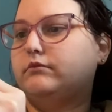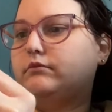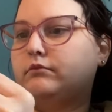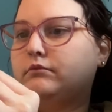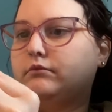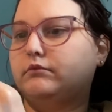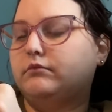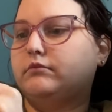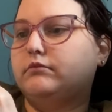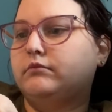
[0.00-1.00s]

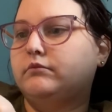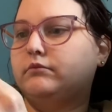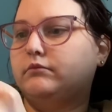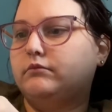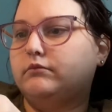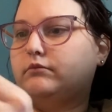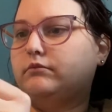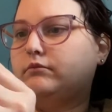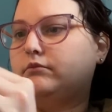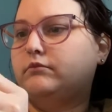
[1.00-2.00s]

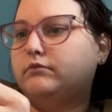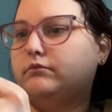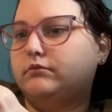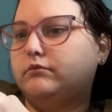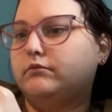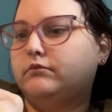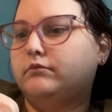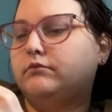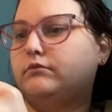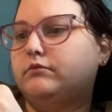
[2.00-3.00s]

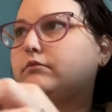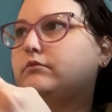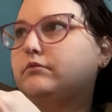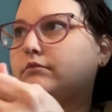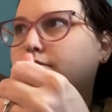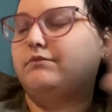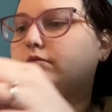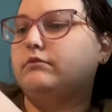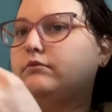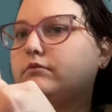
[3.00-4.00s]

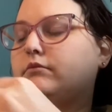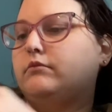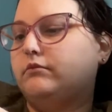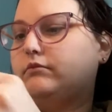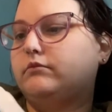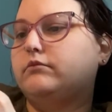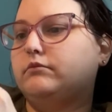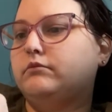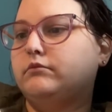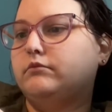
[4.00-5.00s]

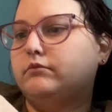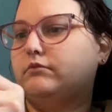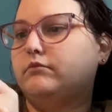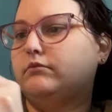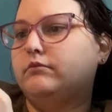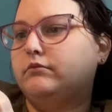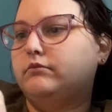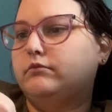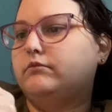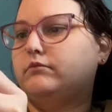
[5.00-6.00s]

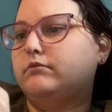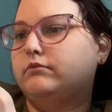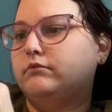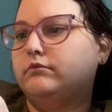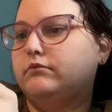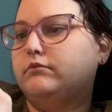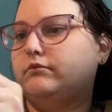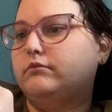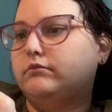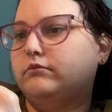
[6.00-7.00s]

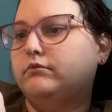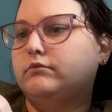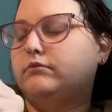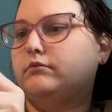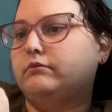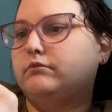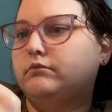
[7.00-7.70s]
Nobody speaks.